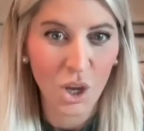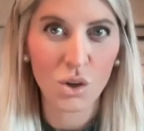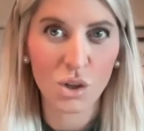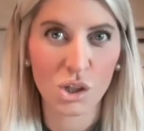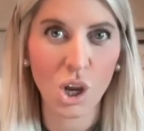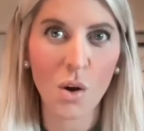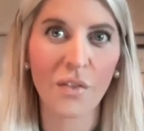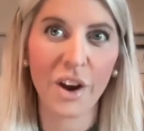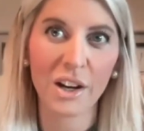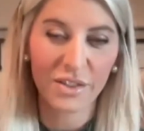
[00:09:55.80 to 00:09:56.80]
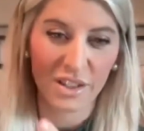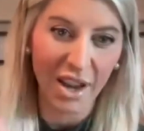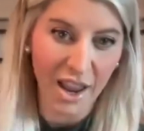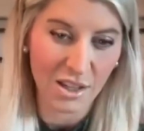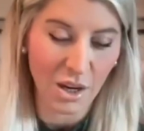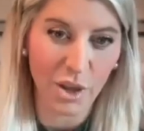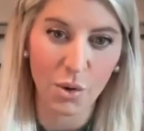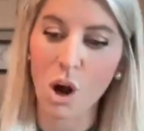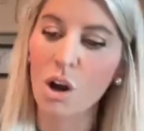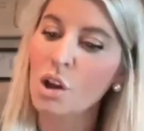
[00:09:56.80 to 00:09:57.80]
You're so afraid of saying something
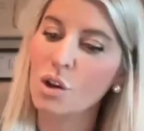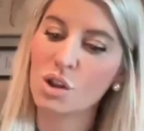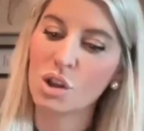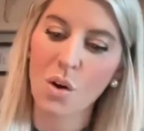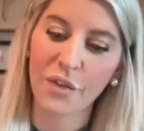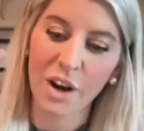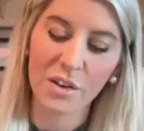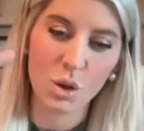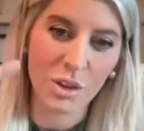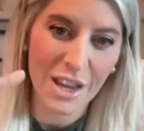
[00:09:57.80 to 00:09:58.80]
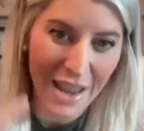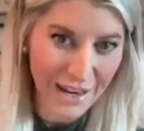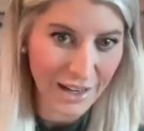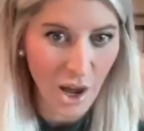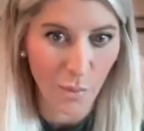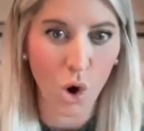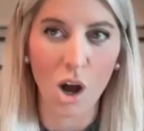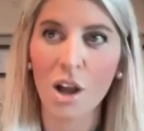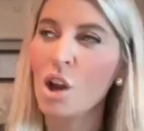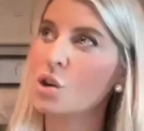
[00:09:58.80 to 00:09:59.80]
wrong. You're so afraid of doing the in and up
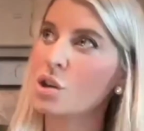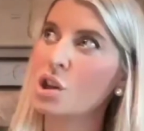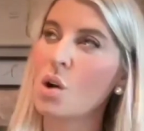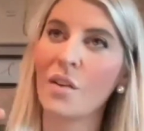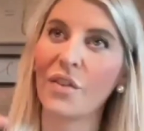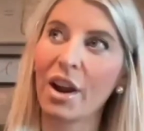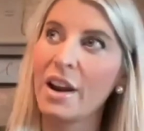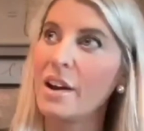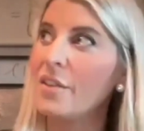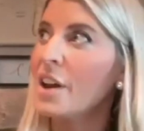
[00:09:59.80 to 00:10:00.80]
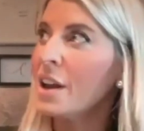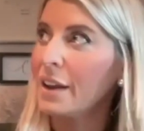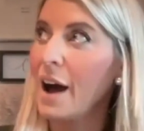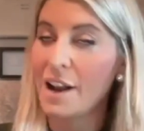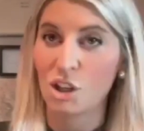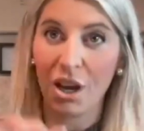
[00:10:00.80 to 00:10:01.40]
wrong. You're so afraid of, gosh,